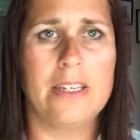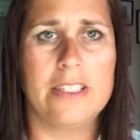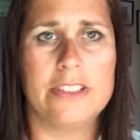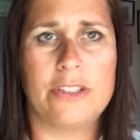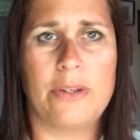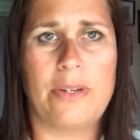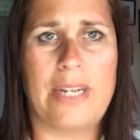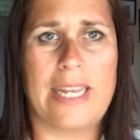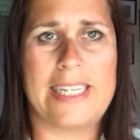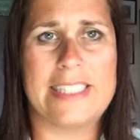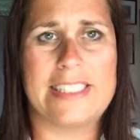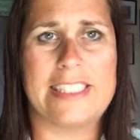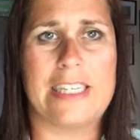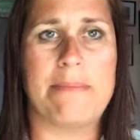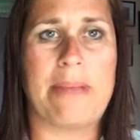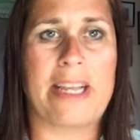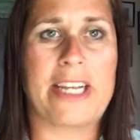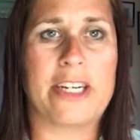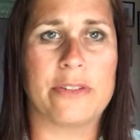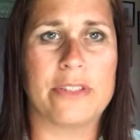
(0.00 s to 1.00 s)
So like I
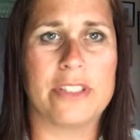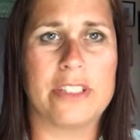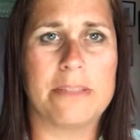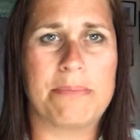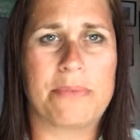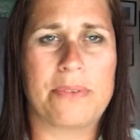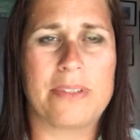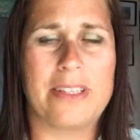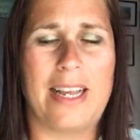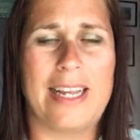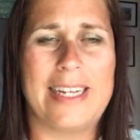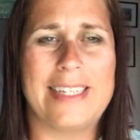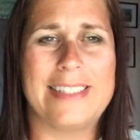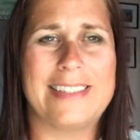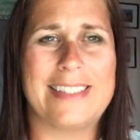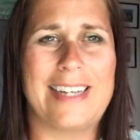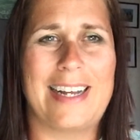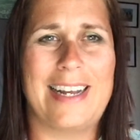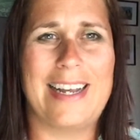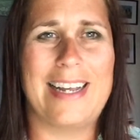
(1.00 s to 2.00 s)
said, my current
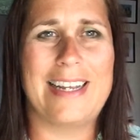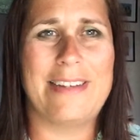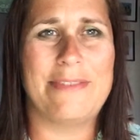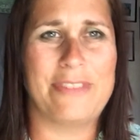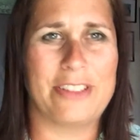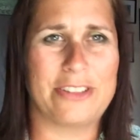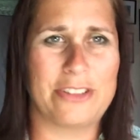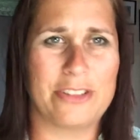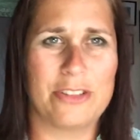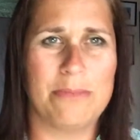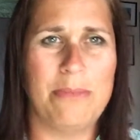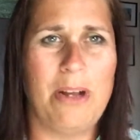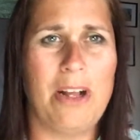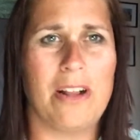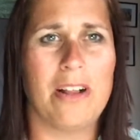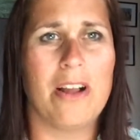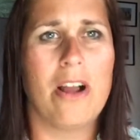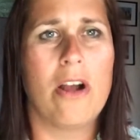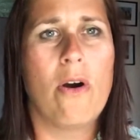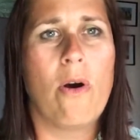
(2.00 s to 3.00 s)
clients, I filter them
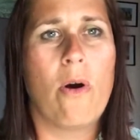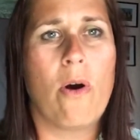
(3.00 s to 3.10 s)
all.